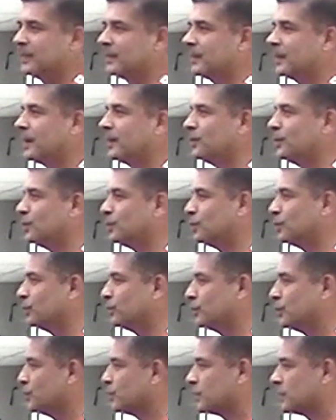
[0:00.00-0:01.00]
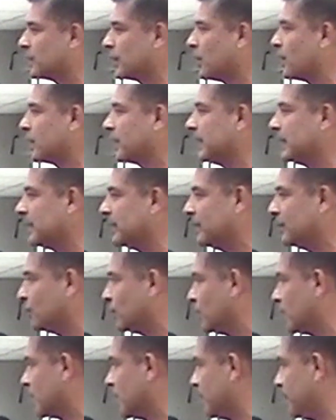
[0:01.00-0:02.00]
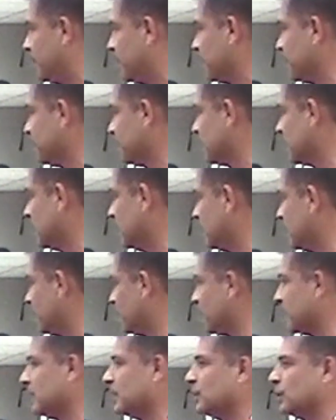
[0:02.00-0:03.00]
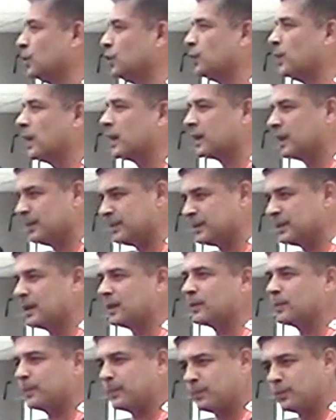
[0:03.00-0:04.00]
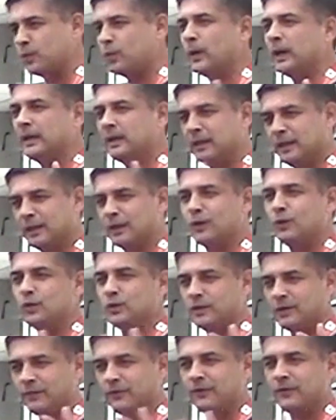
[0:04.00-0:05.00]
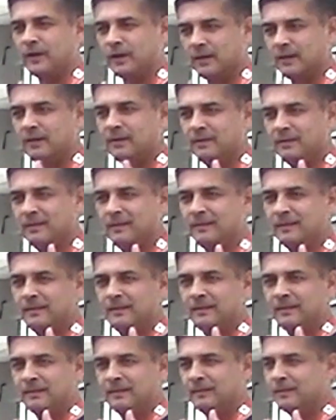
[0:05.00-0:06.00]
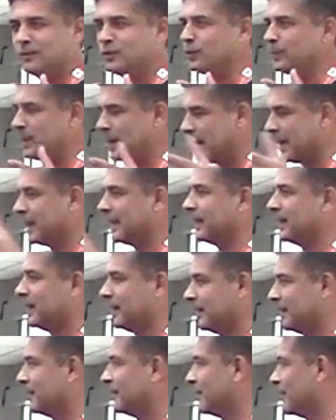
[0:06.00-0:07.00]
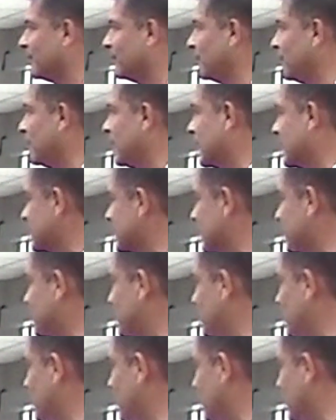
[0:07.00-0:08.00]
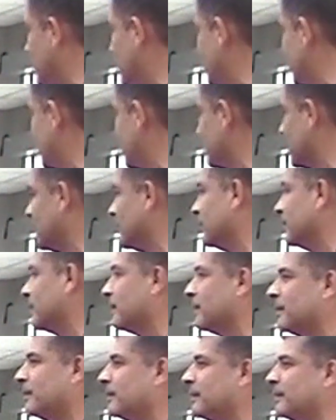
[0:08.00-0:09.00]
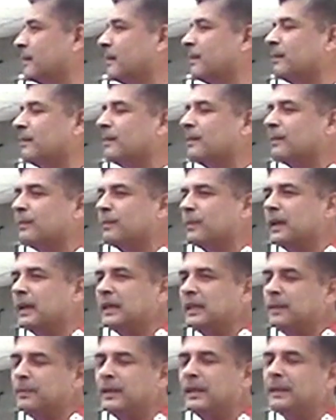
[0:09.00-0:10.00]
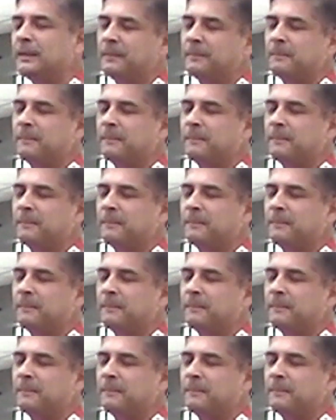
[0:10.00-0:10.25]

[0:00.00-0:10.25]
and you just cannot get into a club. But Hindu Yuva clubs are quite inclusive. You know? You be aayenge, we will accept, we will get them in.